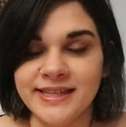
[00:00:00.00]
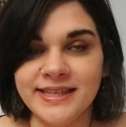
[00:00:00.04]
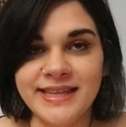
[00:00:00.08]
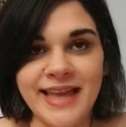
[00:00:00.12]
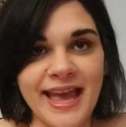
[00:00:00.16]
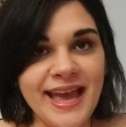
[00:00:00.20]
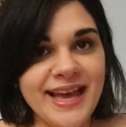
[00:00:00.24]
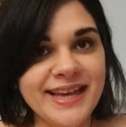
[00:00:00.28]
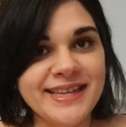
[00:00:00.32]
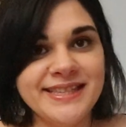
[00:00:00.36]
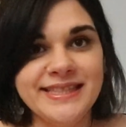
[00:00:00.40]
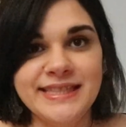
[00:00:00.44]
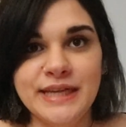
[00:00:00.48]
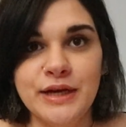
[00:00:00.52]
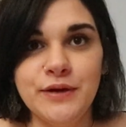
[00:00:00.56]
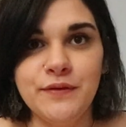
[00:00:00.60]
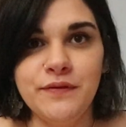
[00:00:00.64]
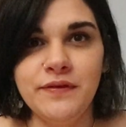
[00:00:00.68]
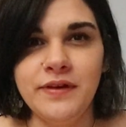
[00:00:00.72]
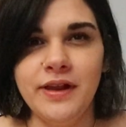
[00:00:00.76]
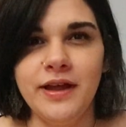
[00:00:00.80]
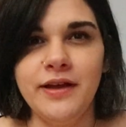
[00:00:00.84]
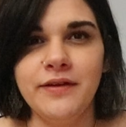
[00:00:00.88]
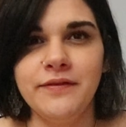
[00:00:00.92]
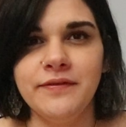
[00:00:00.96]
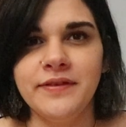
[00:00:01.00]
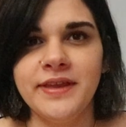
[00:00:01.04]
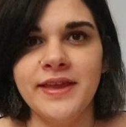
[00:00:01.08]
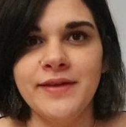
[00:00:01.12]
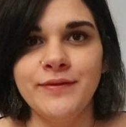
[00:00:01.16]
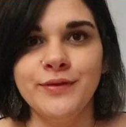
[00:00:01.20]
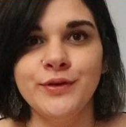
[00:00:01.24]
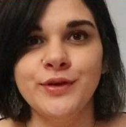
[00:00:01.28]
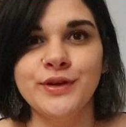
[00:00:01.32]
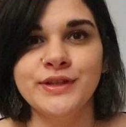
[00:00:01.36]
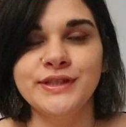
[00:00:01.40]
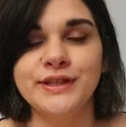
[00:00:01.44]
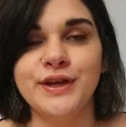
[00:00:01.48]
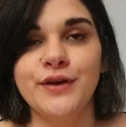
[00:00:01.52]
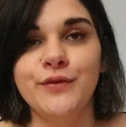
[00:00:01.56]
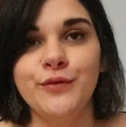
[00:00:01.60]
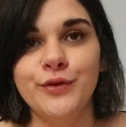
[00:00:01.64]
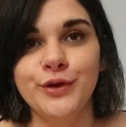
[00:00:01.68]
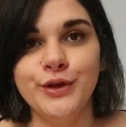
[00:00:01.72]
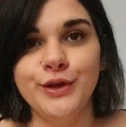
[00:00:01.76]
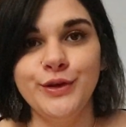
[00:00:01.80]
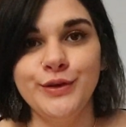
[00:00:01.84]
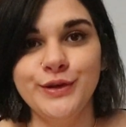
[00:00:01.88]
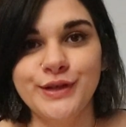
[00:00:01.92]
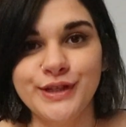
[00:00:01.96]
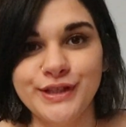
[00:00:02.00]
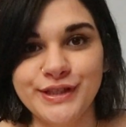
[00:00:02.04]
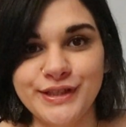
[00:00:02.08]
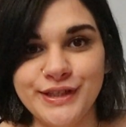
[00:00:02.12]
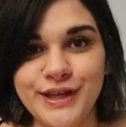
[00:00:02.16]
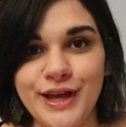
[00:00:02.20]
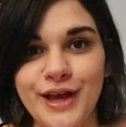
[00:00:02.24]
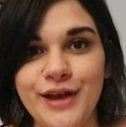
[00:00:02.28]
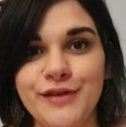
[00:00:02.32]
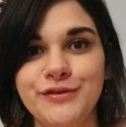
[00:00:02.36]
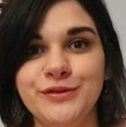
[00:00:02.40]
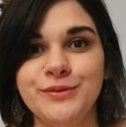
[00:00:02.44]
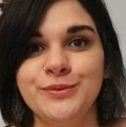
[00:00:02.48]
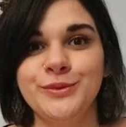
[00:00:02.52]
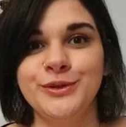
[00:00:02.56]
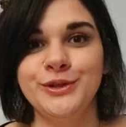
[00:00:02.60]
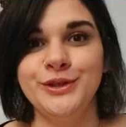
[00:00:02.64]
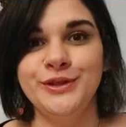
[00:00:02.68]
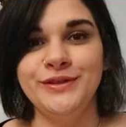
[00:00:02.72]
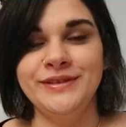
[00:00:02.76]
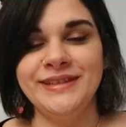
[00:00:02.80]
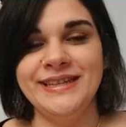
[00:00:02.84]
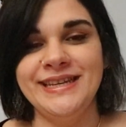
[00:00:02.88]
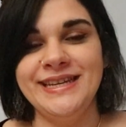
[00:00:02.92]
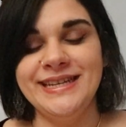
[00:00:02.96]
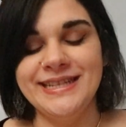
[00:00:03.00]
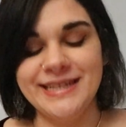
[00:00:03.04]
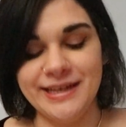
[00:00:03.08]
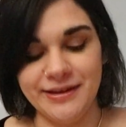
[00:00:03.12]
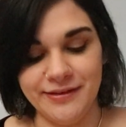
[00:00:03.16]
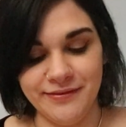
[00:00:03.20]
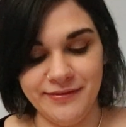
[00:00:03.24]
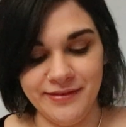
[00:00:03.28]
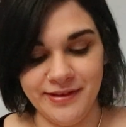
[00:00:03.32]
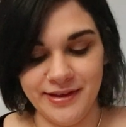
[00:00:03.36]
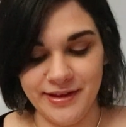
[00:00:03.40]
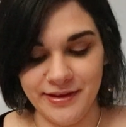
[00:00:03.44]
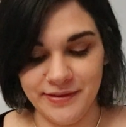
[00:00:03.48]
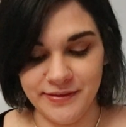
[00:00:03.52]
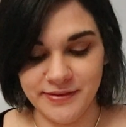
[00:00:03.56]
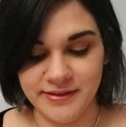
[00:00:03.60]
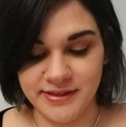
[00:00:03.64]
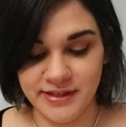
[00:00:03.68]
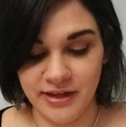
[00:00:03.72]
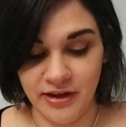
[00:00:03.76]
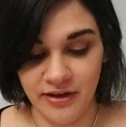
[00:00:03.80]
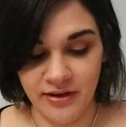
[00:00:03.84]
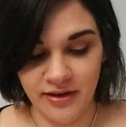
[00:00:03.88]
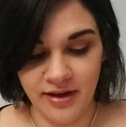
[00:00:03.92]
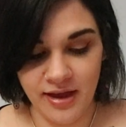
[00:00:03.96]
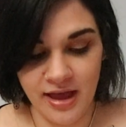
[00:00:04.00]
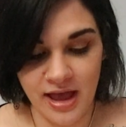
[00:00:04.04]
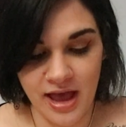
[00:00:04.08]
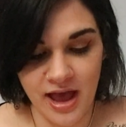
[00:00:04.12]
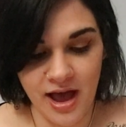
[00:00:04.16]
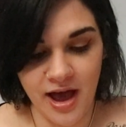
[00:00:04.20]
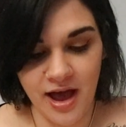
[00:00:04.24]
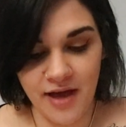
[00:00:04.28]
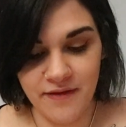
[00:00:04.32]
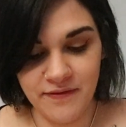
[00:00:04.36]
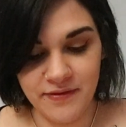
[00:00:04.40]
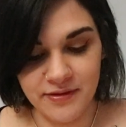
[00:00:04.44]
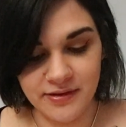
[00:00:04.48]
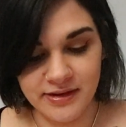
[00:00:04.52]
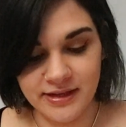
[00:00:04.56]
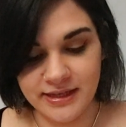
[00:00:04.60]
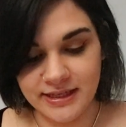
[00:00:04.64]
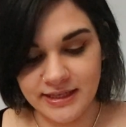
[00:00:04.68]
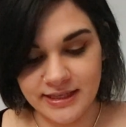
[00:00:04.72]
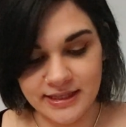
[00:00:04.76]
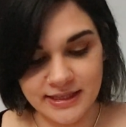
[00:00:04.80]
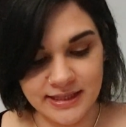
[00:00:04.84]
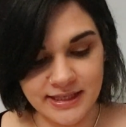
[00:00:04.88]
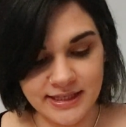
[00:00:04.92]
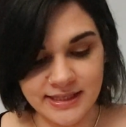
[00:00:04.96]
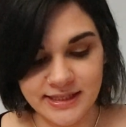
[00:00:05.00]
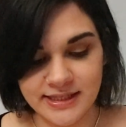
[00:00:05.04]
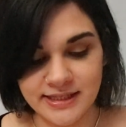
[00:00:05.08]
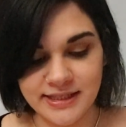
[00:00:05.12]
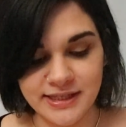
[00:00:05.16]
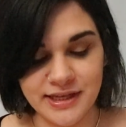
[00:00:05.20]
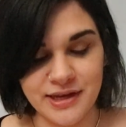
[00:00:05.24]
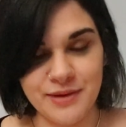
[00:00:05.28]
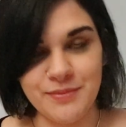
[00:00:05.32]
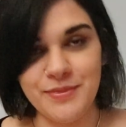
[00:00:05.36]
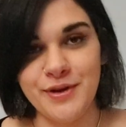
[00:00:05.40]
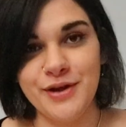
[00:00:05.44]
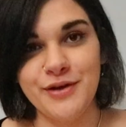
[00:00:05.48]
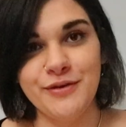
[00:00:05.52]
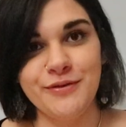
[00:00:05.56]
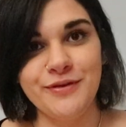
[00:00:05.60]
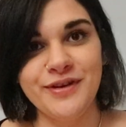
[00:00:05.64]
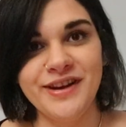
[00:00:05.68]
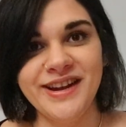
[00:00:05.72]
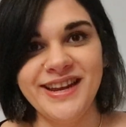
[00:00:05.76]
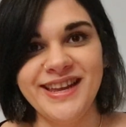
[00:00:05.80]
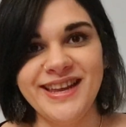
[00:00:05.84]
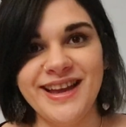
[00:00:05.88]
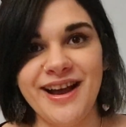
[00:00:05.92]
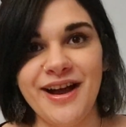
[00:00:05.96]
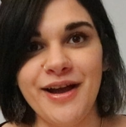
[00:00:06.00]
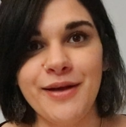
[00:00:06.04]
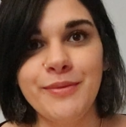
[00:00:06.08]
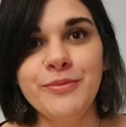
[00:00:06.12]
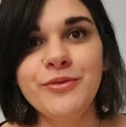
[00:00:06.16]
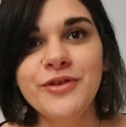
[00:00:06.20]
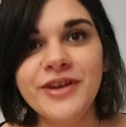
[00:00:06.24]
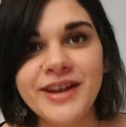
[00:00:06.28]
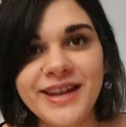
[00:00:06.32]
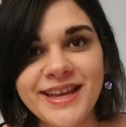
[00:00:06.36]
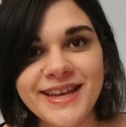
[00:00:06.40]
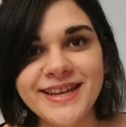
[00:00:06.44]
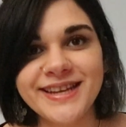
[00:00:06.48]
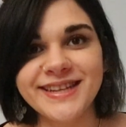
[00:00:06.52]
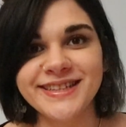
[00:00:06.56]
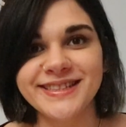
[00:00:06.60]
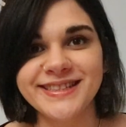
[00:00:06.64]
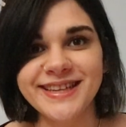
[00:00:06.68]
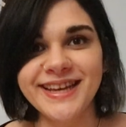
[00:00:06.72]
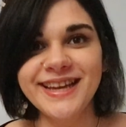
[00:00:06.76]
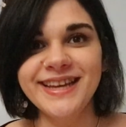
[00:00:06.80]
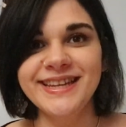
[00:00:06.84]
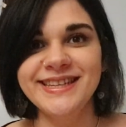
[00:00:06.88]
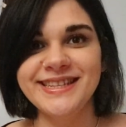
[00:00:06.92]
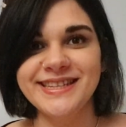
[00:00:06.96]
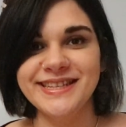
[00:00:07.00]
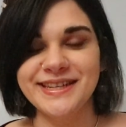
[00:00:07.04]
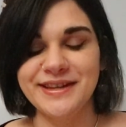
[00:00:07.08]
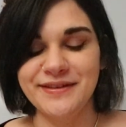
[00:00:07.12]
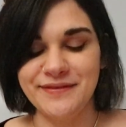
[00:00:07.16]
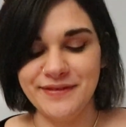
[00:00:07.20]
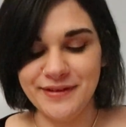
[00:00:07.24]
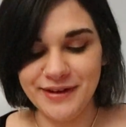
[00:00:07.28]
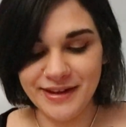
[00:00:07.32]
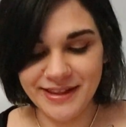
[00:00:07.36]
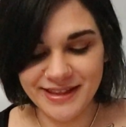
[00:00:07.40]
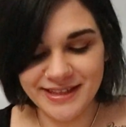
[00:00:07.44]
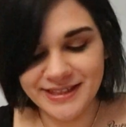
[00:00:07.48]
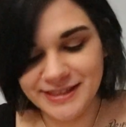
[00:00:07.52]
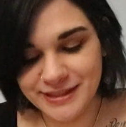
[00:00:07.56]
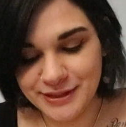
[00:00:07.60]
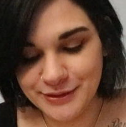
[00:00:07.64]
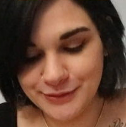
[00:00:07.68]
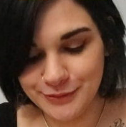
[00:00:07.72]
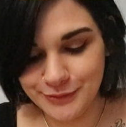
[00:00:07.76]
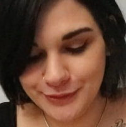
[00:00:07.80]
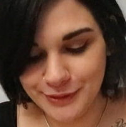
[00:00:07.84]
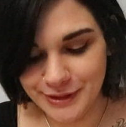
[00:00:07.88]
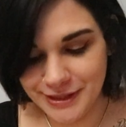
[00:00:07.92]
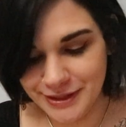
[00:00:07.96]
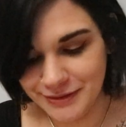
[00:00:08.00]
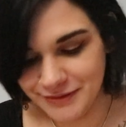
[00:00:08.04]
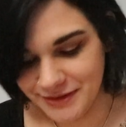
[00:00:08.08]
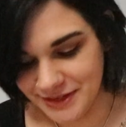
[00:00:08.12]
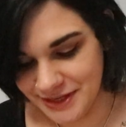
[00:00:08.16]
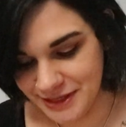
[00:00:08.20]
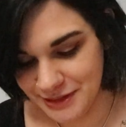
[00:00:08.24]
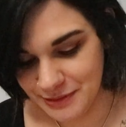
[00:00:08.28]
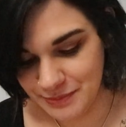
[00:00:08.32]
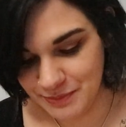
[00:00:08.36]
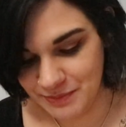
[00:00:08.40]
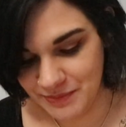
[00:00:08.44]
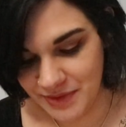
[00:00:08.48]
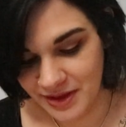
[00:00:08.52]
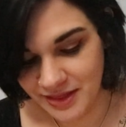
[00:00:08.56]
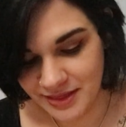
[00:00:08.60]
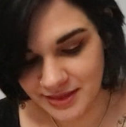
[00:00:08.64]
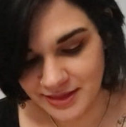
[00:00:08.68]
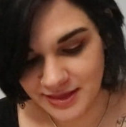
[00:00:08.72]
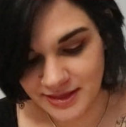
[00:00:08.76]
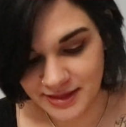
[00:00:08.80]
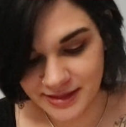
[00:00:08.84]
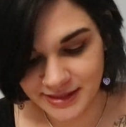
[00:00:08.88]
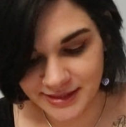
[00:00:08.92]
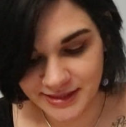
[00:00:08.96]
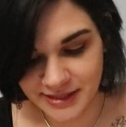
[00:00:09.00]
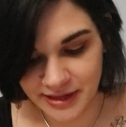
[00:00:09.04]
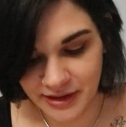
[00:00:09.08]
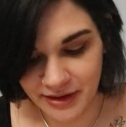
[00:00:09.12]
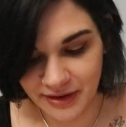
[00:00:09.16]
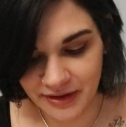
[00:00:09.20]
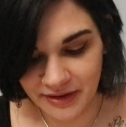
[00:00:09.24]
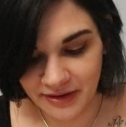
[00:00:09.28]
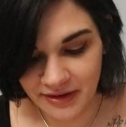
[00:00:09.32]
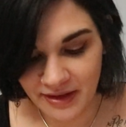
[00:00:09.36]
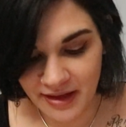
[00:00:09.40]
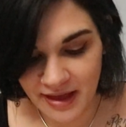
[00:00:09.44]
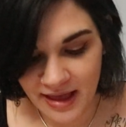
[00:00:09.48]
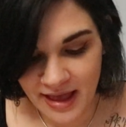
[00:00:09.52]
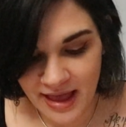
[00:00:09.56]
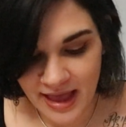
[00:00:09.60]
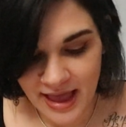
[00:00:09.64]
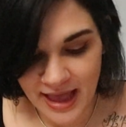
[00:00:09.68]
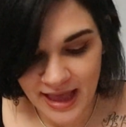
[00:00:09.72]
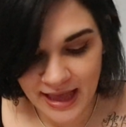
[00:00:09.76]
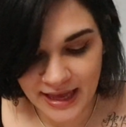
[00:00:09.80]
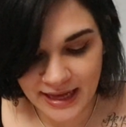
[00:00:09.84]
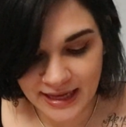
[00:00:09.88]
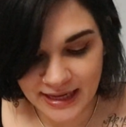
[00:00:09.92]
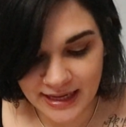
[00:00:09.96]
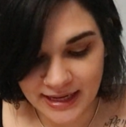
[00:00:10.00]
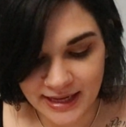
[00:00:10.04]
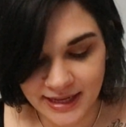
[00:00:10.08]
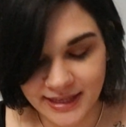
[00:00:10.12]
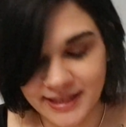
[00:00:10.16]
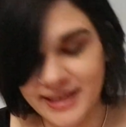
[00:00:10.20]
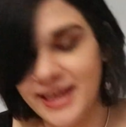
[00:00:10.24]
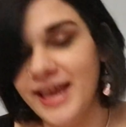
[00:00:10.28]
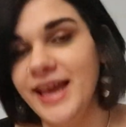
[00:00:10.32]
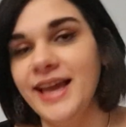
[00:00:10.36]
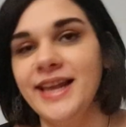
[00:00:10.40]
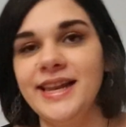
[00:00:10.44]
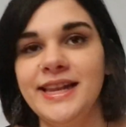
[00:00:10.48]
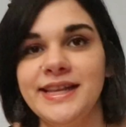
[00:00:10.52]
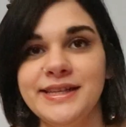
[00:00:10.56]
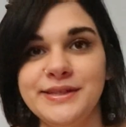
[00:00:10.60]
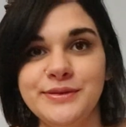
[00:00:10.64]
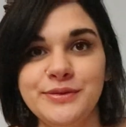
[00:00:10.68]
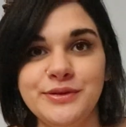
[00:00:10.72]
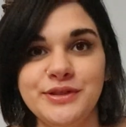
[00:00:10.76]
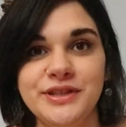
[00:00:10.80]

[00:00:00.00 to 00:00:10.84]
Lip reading: self-love, giving yourself what you deserve and what you need out of life. So I feel like this is going to be I'm really excited. I feel like this is a really, really good month. So yeah, let's